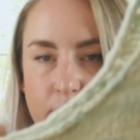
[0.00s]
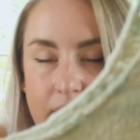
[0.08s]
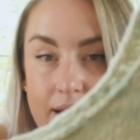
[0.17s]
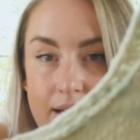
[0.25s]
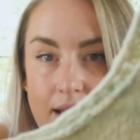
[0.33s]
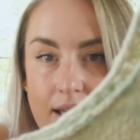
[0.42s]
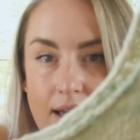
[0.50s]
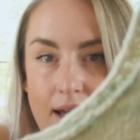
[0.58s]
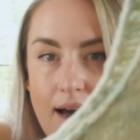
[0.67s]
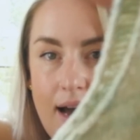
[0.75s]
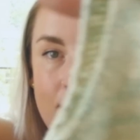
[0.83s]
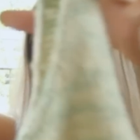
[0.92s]
but
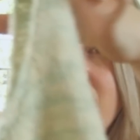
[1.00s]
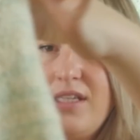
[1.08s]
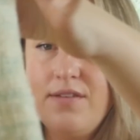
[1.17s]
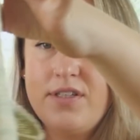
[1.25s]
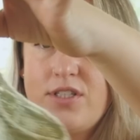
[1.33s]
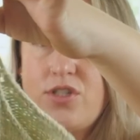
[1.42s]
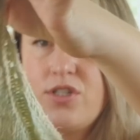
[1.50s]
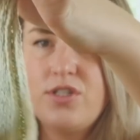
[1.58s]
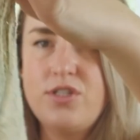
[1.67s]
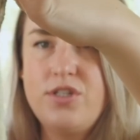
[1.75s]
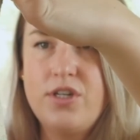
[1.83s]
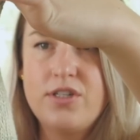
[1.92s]
I believe it's
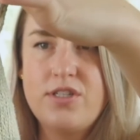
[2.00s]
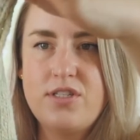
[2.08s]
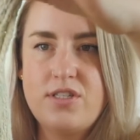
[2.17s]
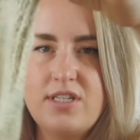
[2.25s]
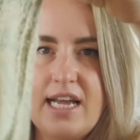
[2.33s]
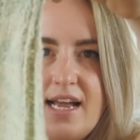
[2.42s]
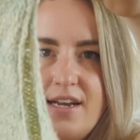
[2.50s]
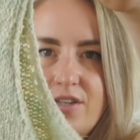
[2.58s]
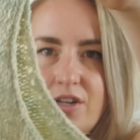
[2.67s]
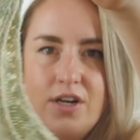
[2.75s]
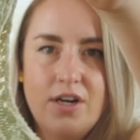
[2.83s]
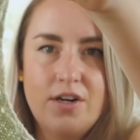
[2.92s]
just your
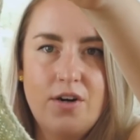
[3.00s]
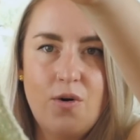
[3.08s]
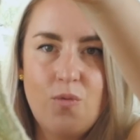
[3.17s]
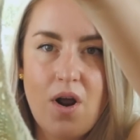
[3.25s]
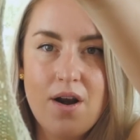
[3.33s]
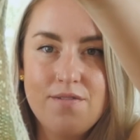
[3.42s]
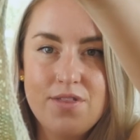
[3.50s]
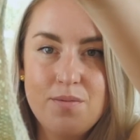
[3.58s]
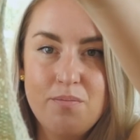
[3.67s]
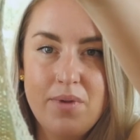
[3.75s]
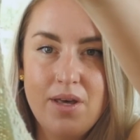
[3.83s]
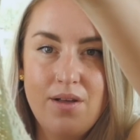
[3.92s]
standard
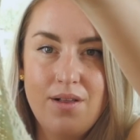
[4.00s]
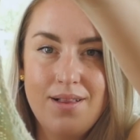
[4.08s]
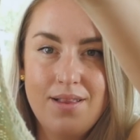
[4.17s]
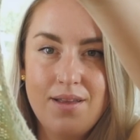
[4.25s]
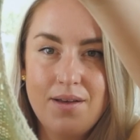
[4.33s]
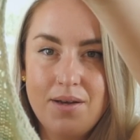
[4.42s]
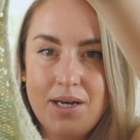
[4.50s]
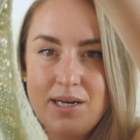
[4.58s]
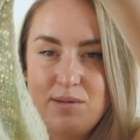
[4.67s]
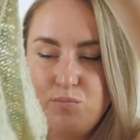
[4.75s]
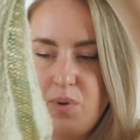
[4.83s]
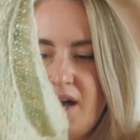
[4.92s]
run-of-the-mill
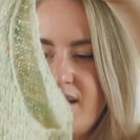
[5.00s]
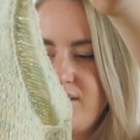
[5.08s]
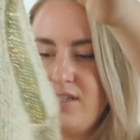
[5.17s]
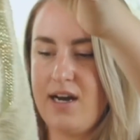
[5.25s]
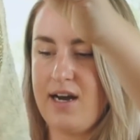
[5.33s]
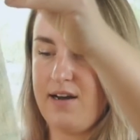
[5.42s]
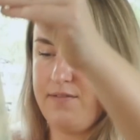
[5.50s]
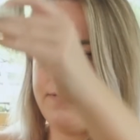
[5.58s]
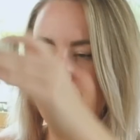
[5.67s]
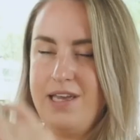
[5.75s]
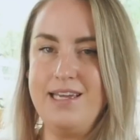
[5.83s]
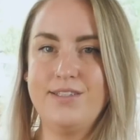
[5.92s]
bind
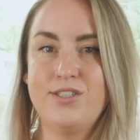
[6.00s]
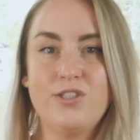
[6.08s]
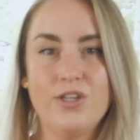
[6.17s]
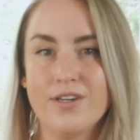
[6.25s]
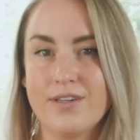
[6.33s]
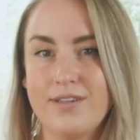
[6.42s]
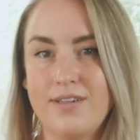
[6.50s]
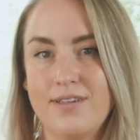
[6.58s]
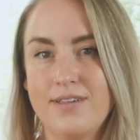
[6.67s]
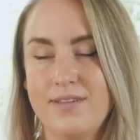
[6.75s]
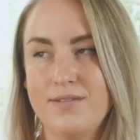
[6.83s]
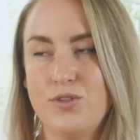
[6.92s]
off. It took
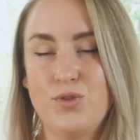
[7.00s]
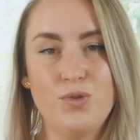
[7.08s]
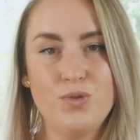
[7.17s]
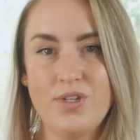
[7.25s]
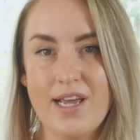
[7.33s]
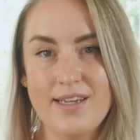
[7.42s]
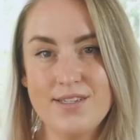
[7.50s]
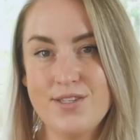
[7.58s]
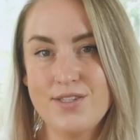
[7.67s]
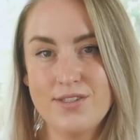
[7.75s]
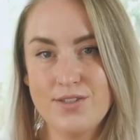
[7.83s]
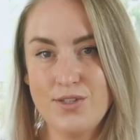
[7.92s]
2
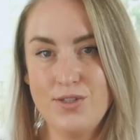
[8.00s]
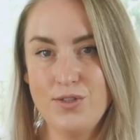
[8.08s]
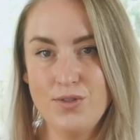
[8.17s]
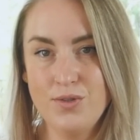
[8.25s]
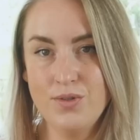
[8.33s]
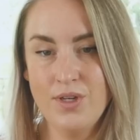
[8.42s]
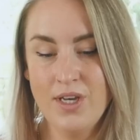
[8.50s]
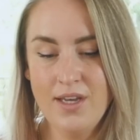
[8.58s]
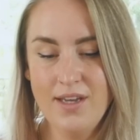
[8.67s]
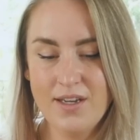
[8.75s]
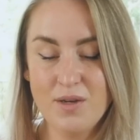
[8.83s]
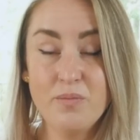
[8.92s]
days to do
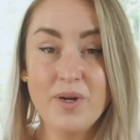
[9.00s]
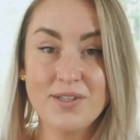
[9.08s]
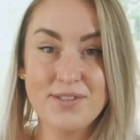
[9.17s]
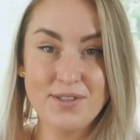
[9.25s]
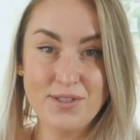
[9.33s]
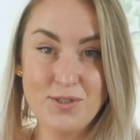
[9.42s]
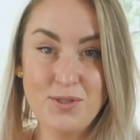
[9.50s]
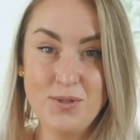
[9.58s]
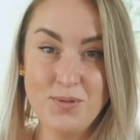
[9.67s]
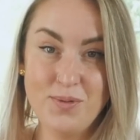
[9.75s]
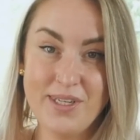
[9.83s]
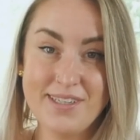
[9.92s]
compared to the
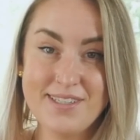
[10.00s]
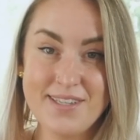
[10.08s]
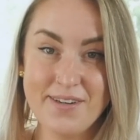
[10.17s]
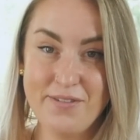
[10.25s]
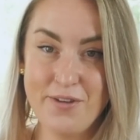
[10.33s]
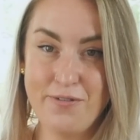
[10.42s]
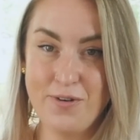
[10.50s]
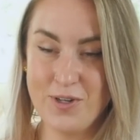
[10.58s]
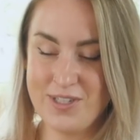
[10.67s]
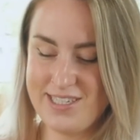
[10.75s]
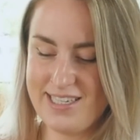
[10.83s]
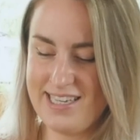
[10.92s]
2 weeks of the
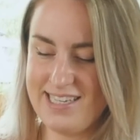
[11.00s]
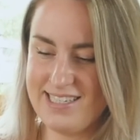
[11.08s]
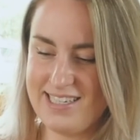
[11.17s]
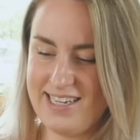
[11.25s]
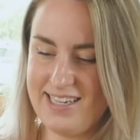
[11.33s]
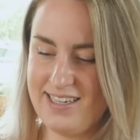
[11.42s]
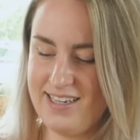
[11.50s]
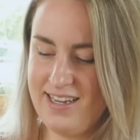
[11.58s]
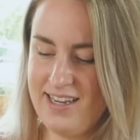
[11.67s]
Forest Keys knit.